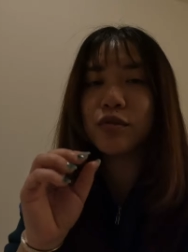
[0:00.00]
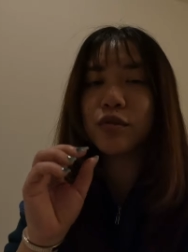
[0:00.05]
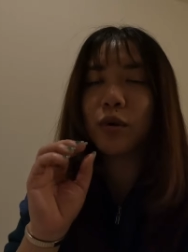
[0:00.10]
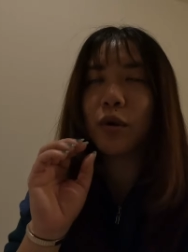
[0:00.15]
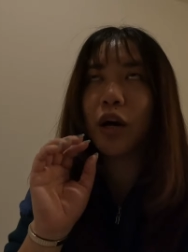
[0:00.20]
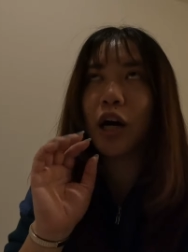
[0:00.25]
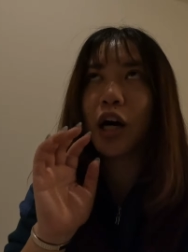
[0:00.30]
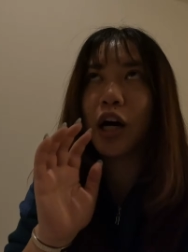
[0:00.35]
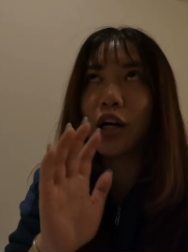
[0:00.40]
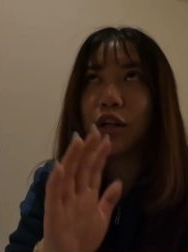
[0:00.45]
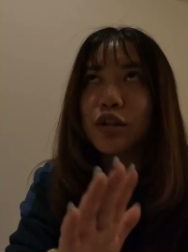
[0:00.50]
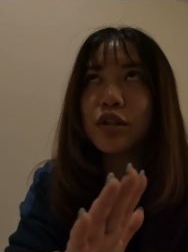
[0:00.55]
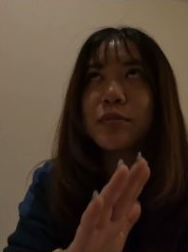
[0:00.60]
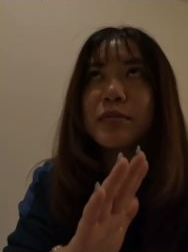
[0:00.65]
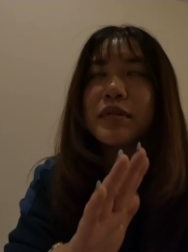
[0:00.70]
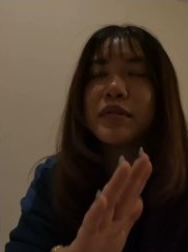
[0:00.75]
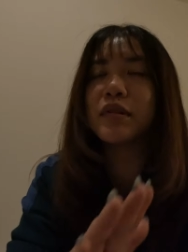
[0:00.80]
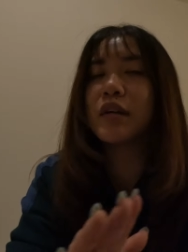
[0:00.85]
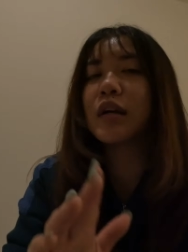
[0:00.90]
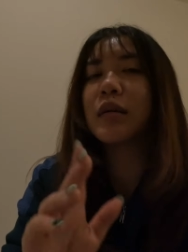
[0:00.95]
So
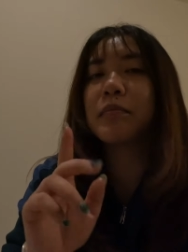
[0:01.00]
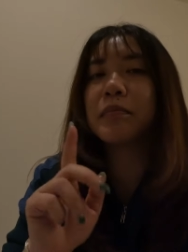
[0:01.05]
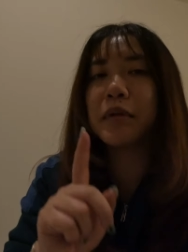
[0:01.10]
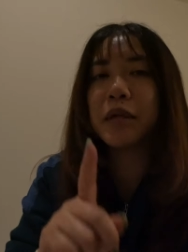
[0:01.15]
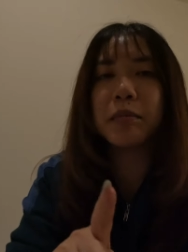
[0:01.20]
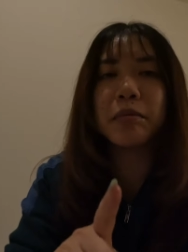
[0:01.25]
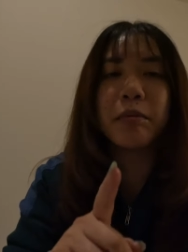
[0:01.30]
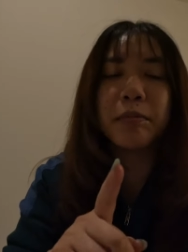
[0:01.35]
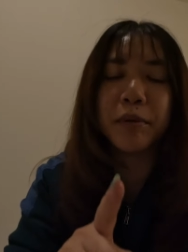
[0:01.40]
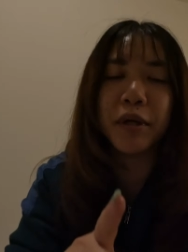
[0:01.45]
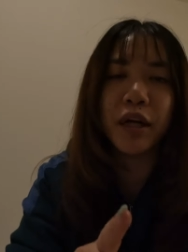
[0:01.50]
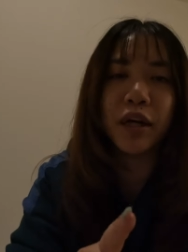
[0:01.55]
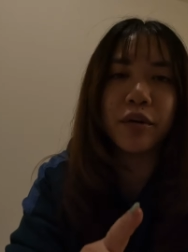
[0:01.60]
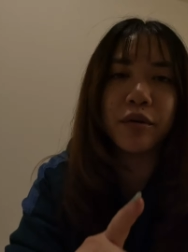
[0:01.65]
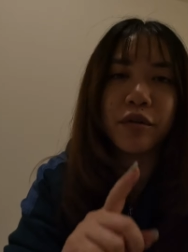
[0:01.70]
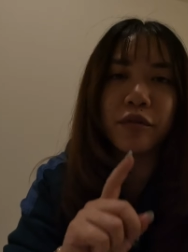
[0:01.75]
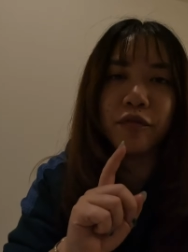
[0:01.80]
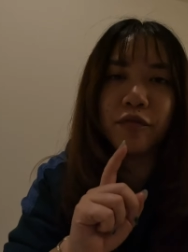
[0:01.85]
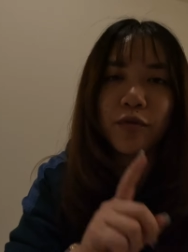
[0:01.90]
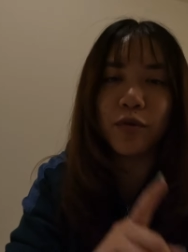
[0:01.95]
100% be
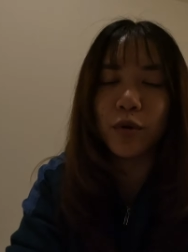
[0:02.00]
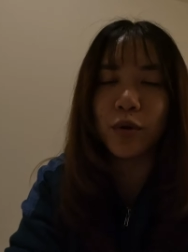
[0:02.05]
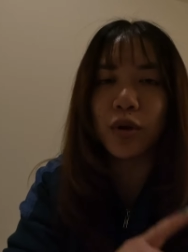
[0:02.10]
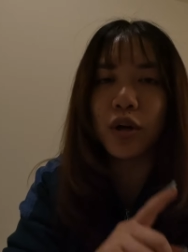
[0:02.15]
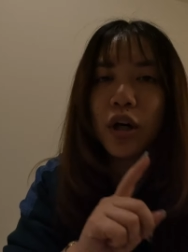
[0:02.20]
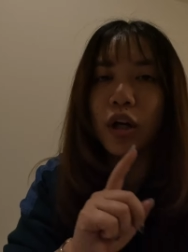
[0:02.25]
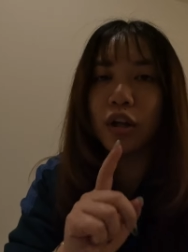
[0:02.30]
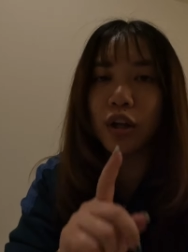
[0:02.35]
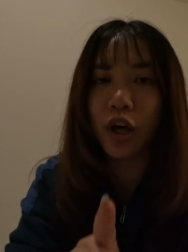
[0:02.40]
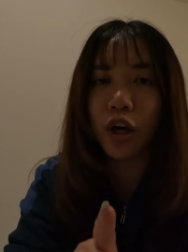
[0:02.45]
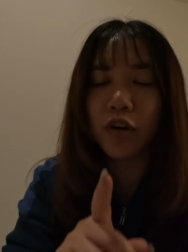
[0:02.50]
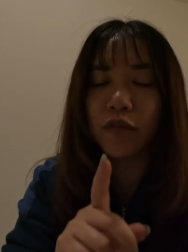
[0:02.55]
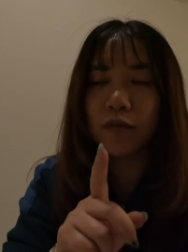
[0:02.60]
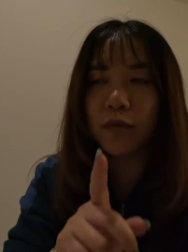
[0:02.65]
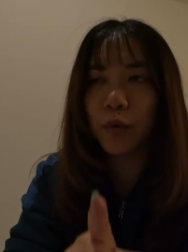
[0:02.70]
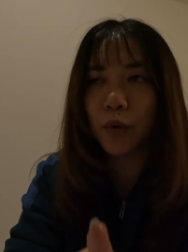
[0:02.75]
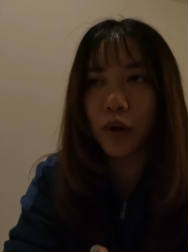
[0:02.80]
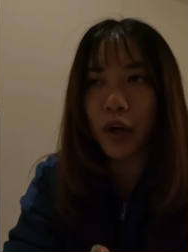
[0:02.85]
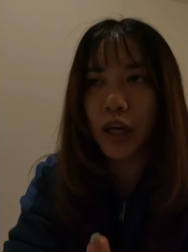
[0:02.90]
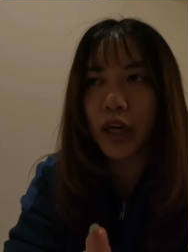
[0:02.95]
prepared for a lot
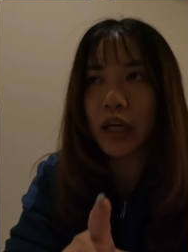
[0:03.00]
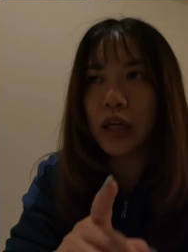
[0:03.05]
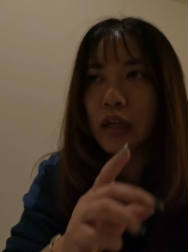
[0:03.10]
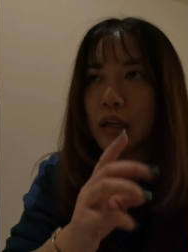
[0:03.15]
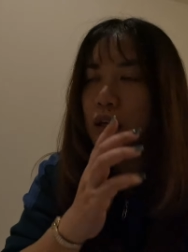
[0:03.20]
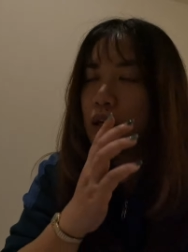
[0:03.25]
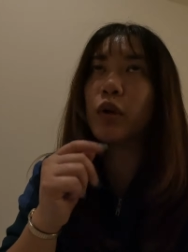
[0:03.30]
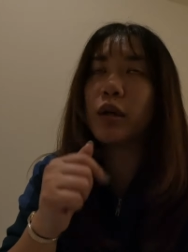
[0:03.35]
of walking.